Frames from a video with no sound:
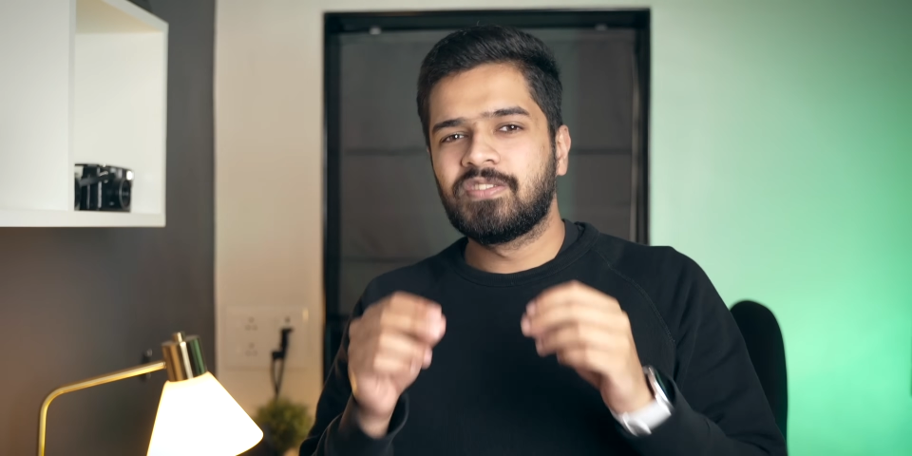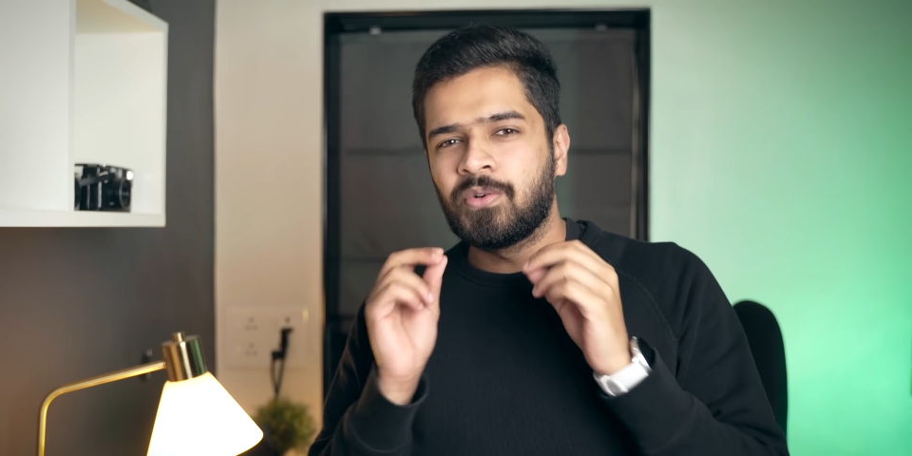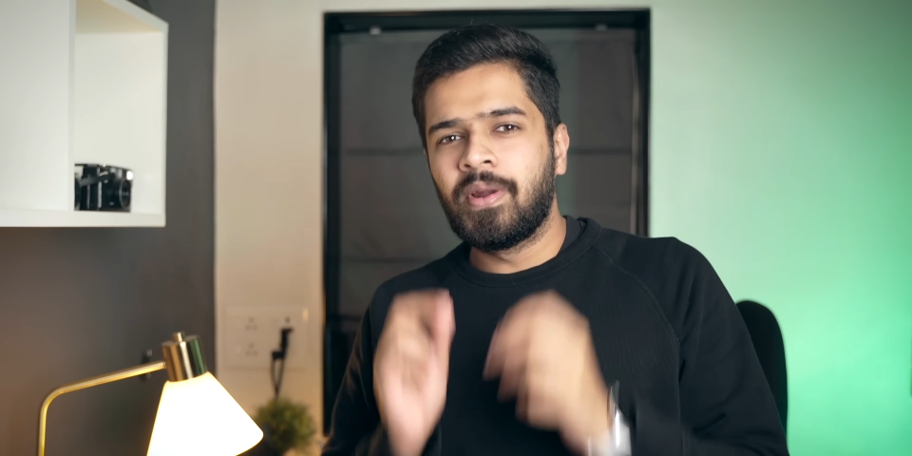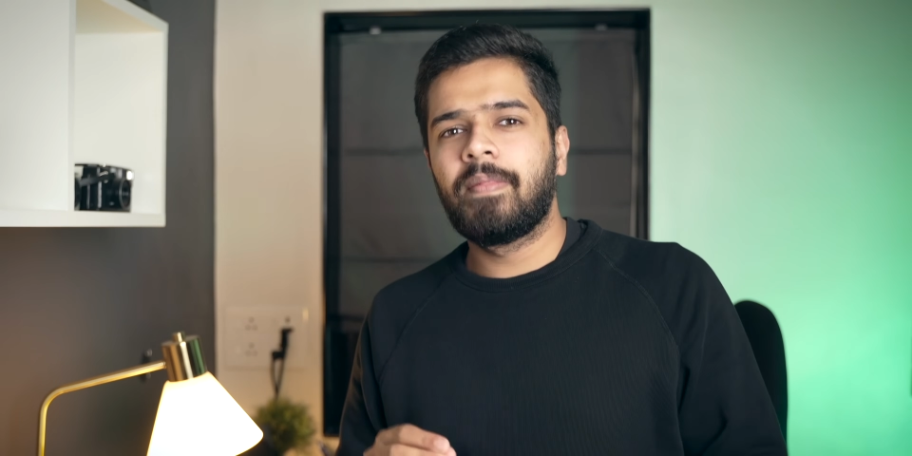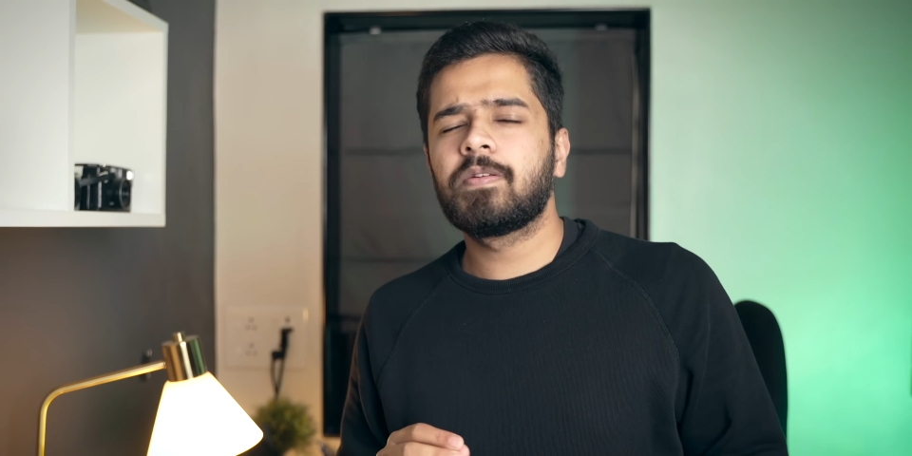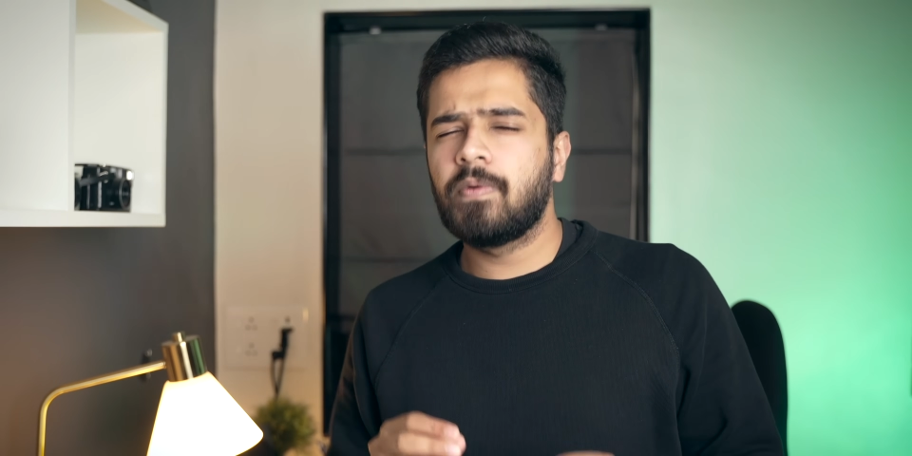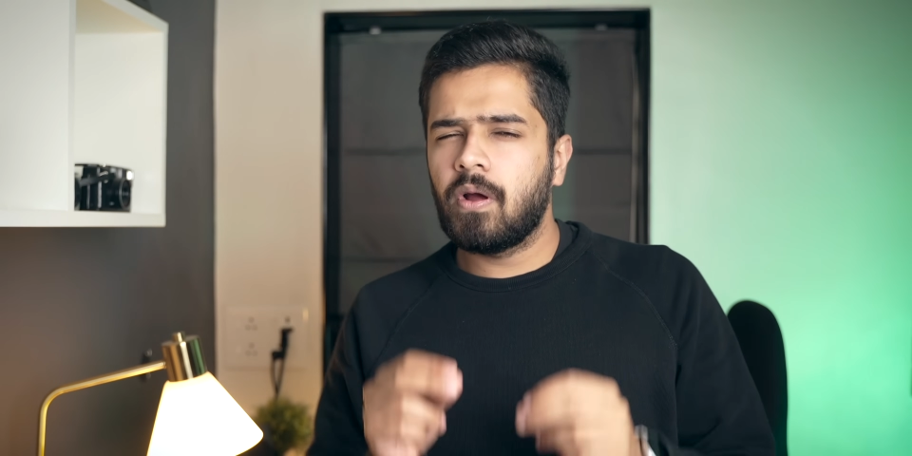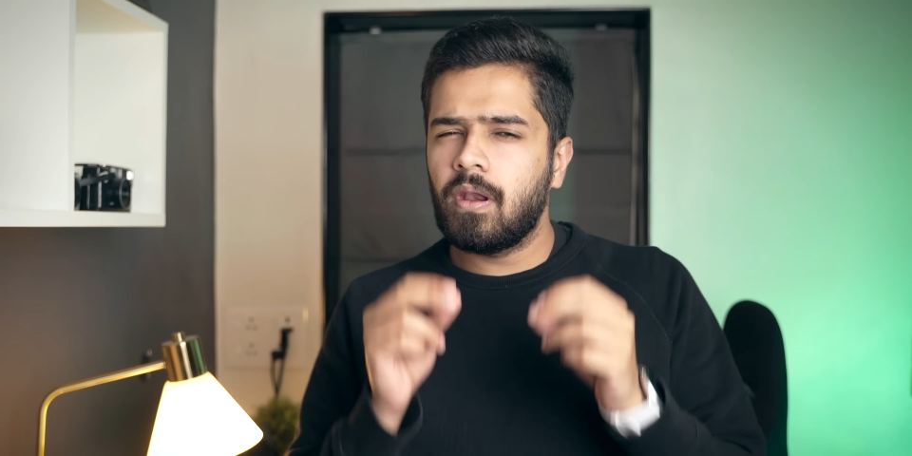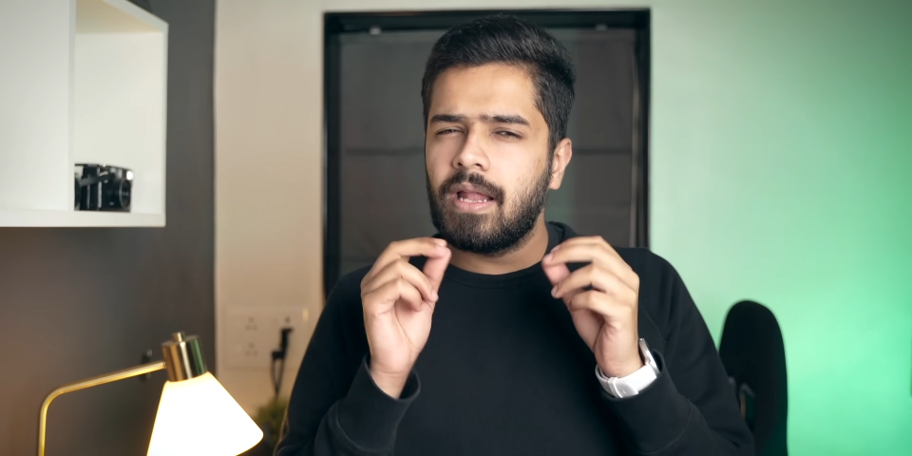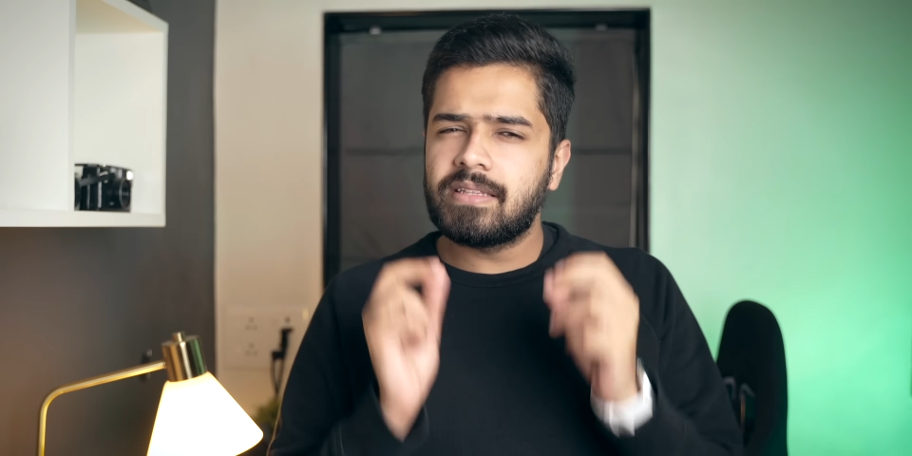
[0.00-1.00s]
So today in this
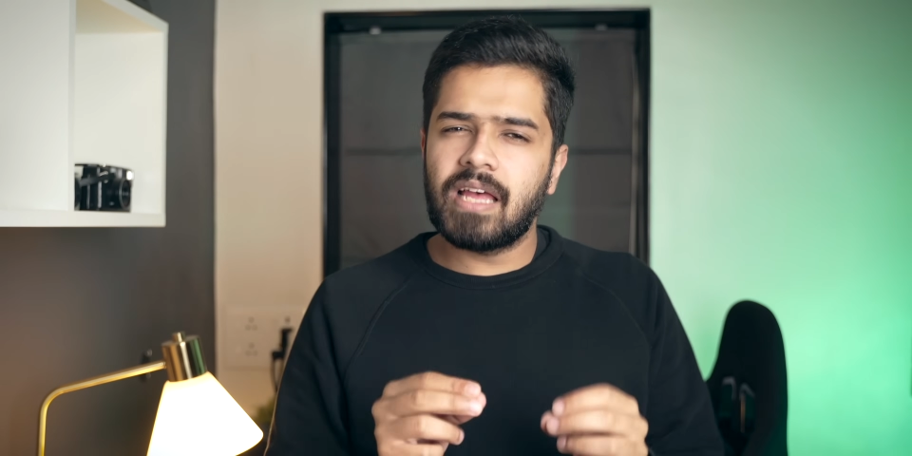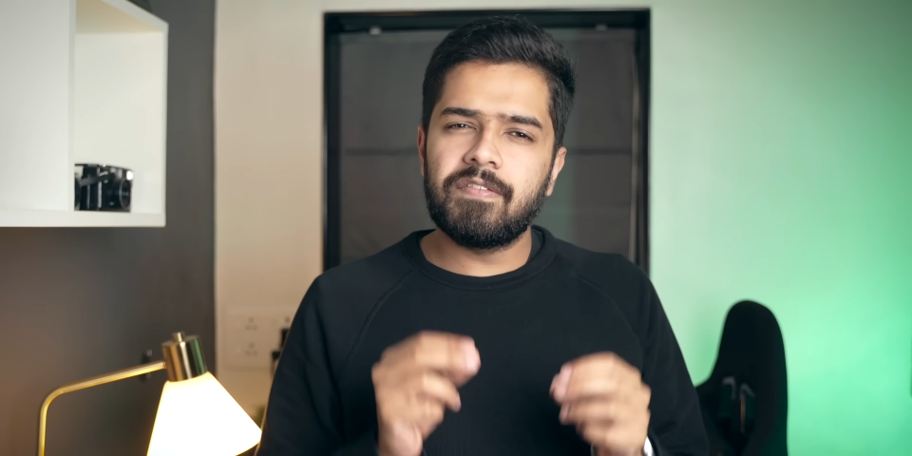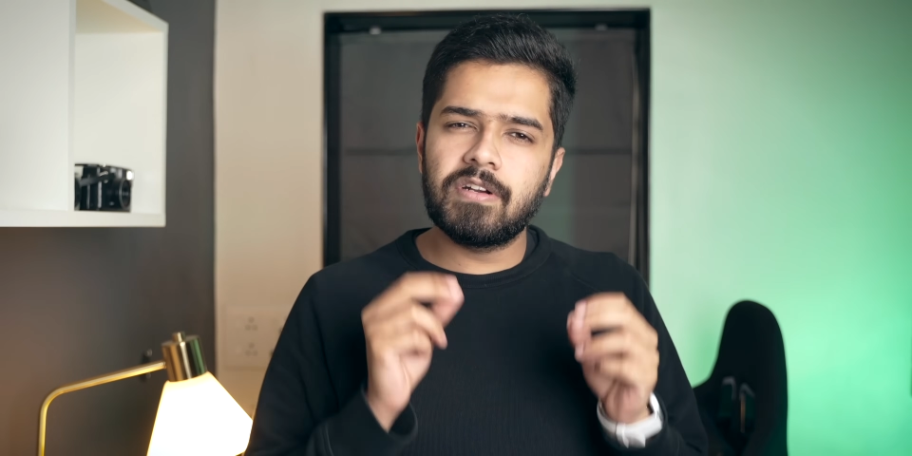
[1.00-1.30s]
video, let's have a